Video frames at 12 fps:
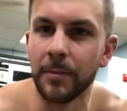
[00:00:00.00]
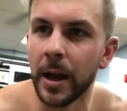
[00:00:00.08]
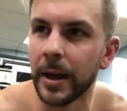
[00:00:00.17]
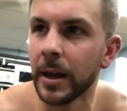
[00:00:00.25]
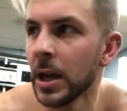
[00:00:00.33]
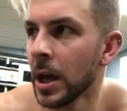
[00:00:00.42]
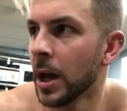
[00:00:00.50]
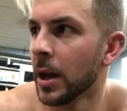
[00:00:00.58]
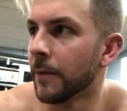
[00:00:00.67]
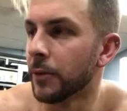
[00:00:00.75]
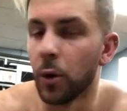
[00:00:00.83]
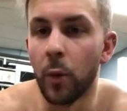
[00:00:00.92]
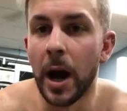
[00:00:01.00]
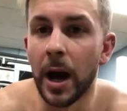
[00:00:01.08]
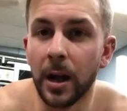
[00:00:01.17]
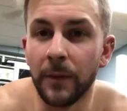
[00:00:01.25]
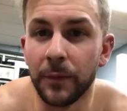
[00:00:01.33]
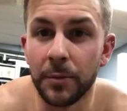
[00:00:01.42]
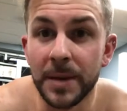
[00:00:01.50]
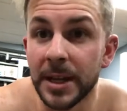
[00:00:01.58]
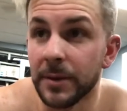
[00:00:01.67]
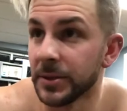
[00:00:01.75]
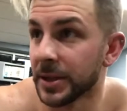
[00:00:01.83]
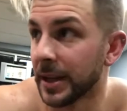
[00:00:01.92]
Like for a while, for me,
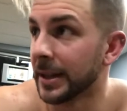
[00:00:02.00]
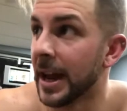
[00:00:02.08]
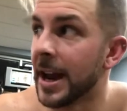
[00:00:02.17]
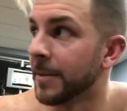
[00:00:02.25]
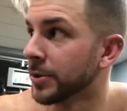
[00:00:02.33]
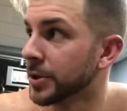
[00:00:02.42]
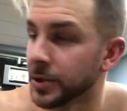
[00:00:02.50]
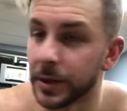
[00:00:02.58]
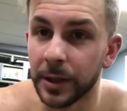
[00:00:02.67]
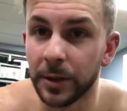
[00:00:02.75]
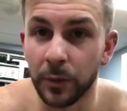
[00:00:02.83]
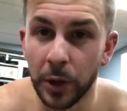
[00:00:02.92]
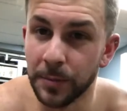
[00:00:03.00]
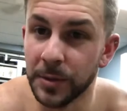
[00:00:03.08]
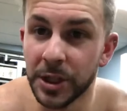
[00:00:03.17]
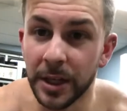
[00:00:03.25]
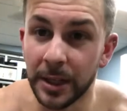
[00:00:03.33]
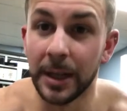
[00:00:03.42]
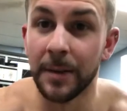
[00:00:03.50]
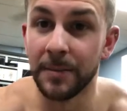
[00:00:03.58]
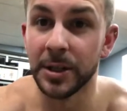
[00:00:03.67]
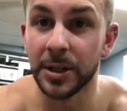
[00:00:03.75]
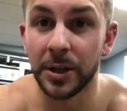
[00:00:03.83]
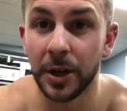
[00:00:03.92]
it was like the hammer strength, the row machine that I
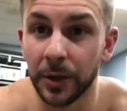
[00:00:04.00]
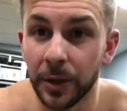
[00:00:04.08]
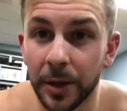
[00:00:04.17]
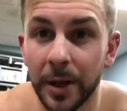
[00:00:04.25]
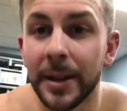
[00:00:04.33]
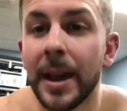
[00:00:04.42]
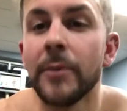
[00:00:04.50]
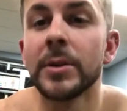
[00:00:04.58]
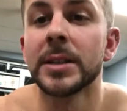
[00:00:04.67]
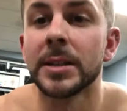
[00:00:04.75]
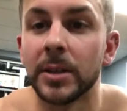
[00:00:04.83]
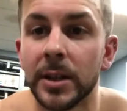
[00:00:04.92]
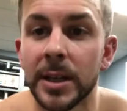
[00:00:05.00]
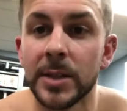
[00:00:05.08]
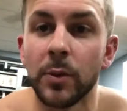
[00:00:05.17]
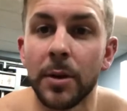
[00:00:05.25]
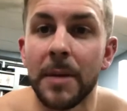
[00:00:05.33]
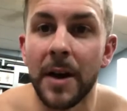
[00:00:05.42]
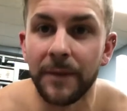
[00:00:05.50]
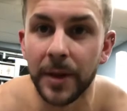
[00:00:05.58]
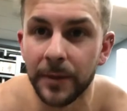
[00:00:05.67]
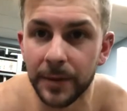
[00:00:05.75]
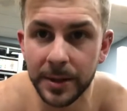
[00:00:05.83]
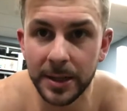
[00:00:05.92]
mentioned earlier, and that one still is one of my
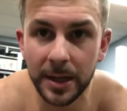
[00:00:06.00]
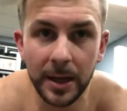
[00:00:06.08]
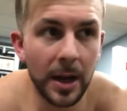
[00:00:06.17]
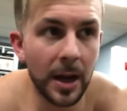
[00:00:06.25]
favorites.